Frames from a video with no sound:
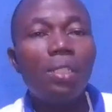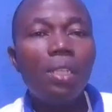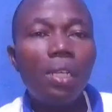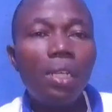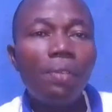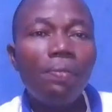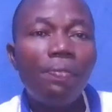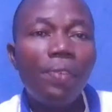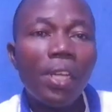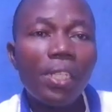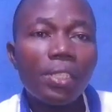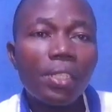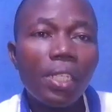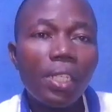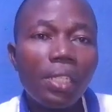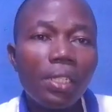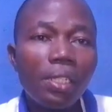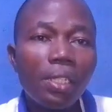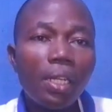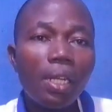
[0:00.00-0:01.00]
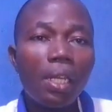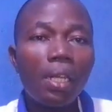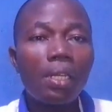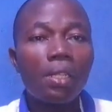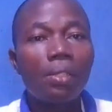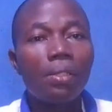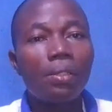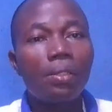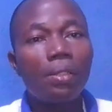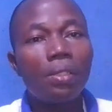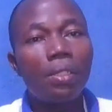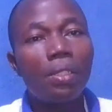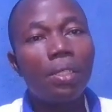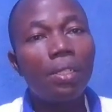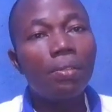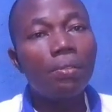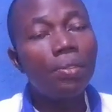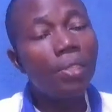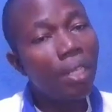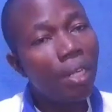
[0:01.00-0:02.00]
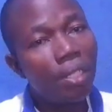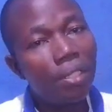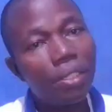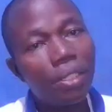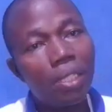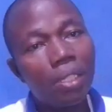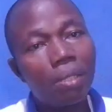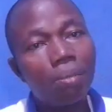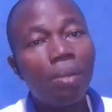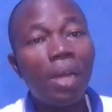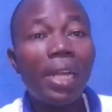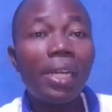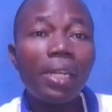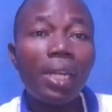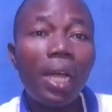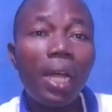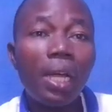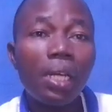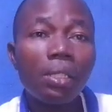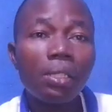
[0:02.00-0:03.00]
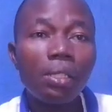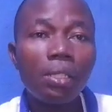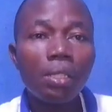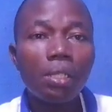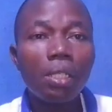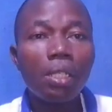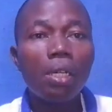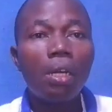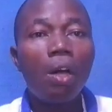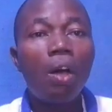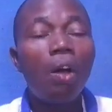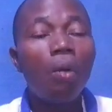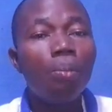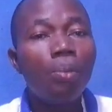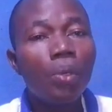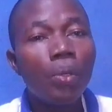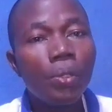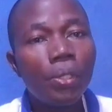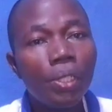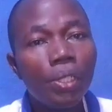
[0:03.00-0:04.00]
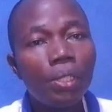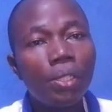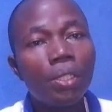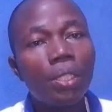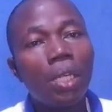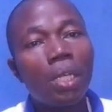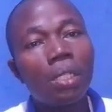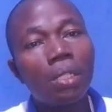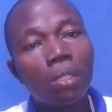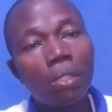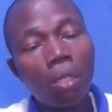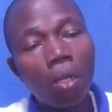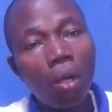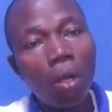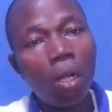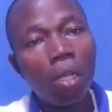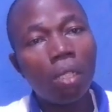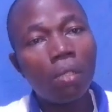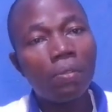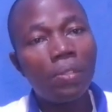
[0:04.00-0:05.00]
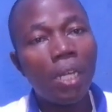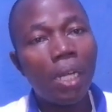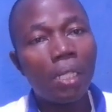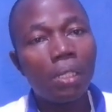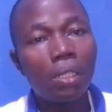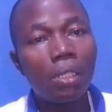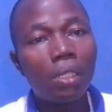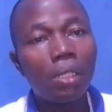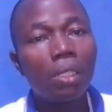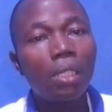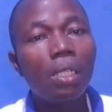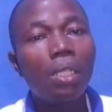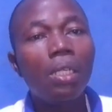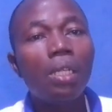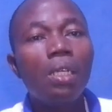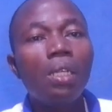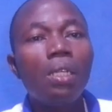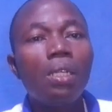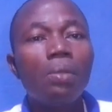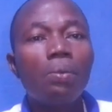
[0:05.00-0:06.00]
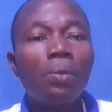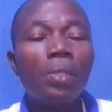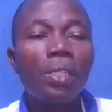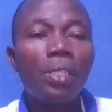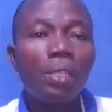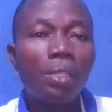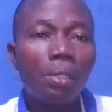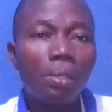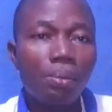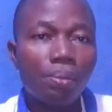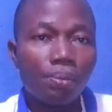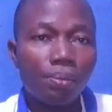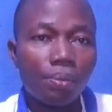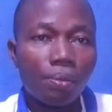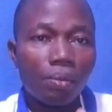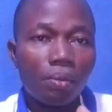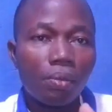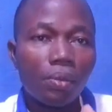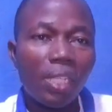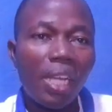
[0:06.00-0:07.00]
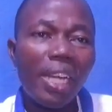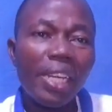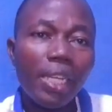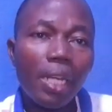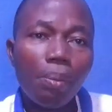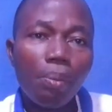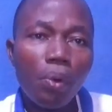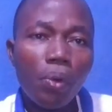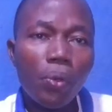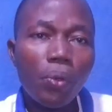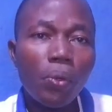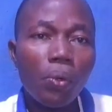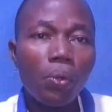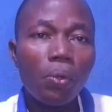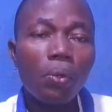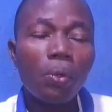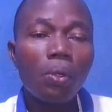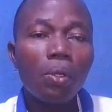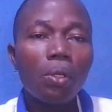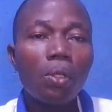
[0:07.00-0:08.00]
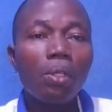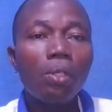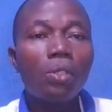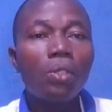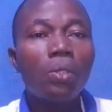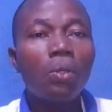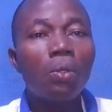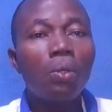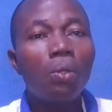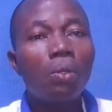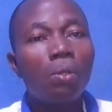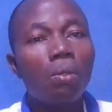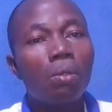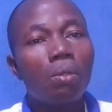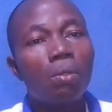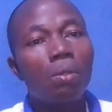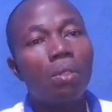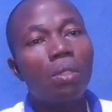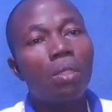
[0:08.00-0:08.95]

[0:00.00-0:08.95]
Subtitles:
investing in real estate, buying land or buildings and all of that, will enable you to